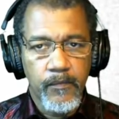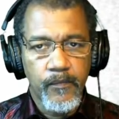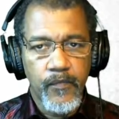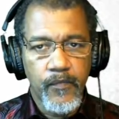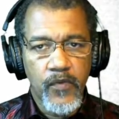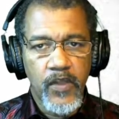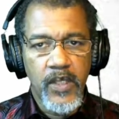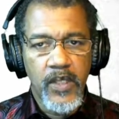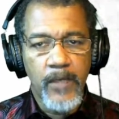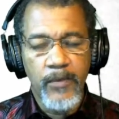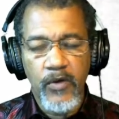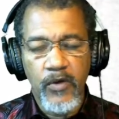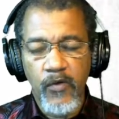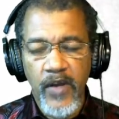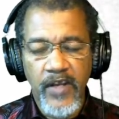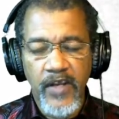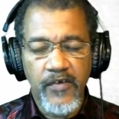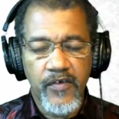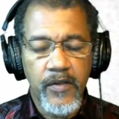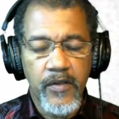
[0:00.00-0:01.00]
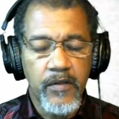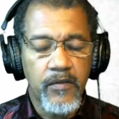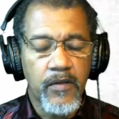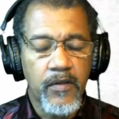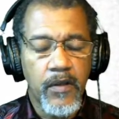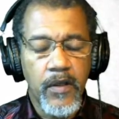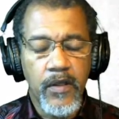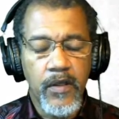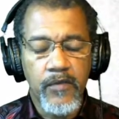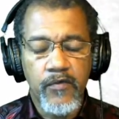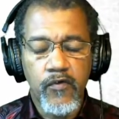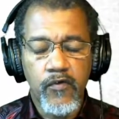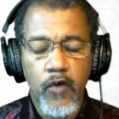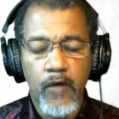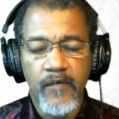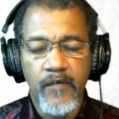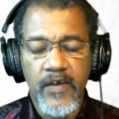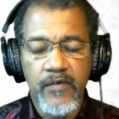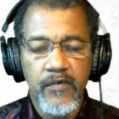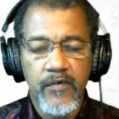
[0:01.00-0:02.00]
the Immigration
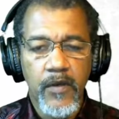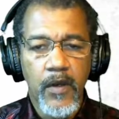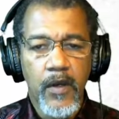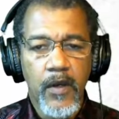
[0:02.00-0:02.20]
Service,